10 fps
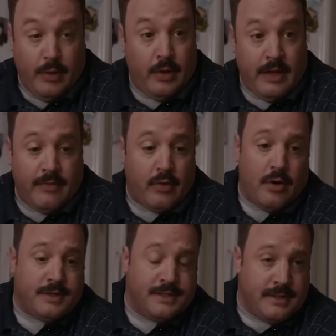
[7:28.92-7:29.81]
We all have our
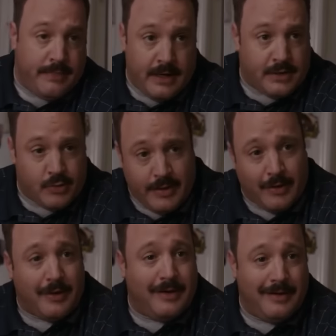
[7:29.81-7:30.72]
crosses to bear,
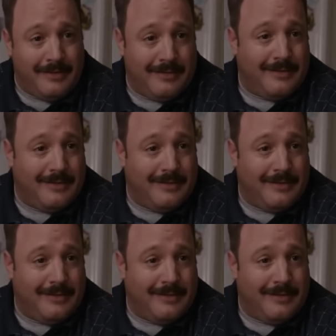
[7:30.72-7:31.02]
sweetheart.